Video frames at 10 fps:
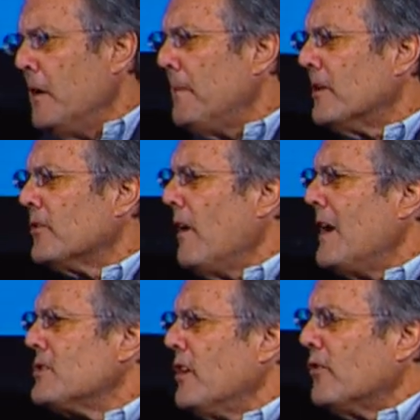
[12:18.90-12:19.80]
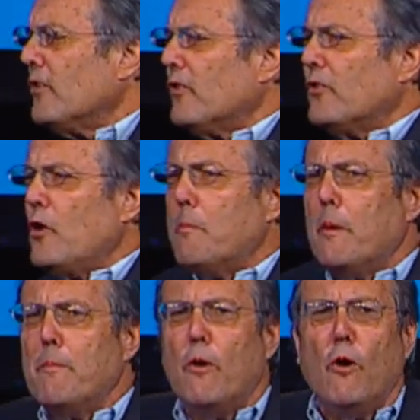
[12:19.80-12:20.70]
But it's not just the
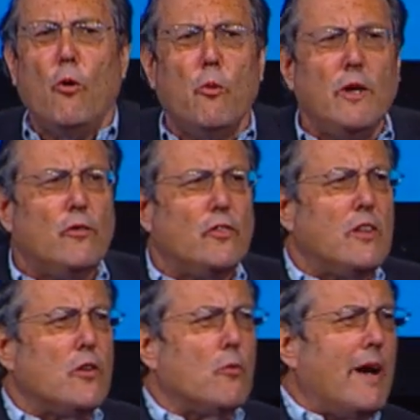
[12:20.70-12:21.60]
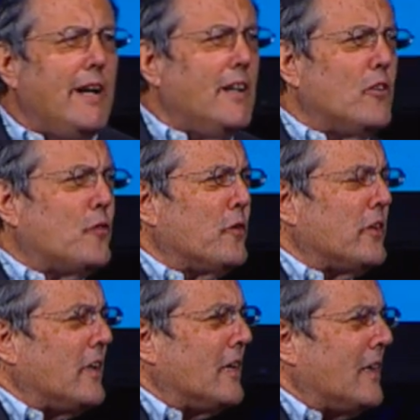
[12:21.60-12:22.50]
Super Bowl. We've seen the ratings for
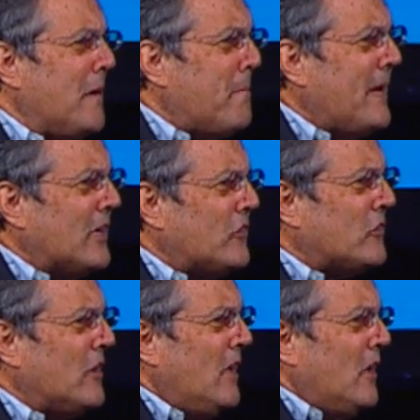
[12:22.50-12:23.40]
the Olympics.